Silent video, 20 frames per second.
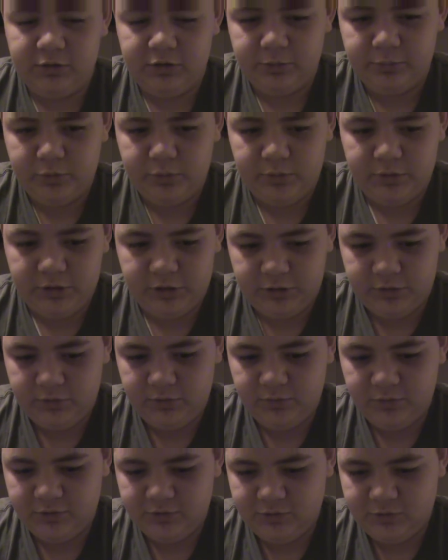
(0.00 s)
WE didn't
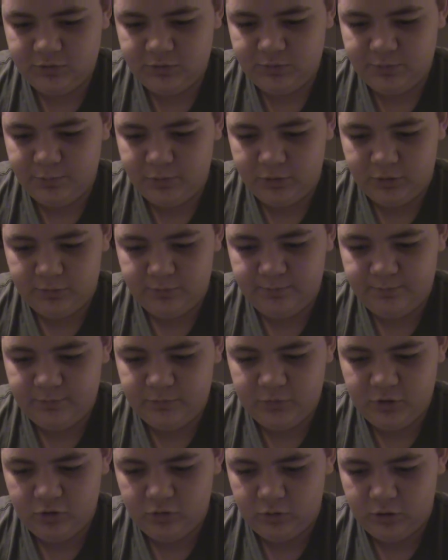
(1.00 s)
do this, but
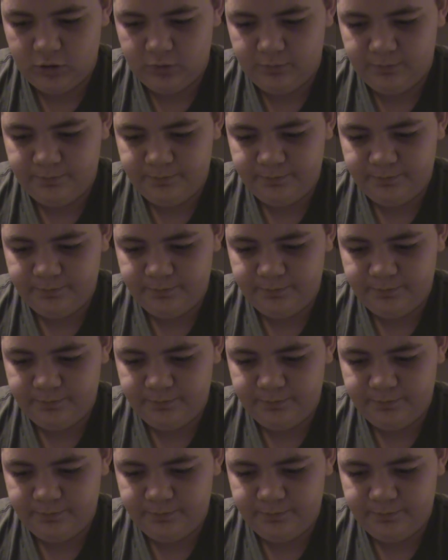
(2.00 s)
oh well.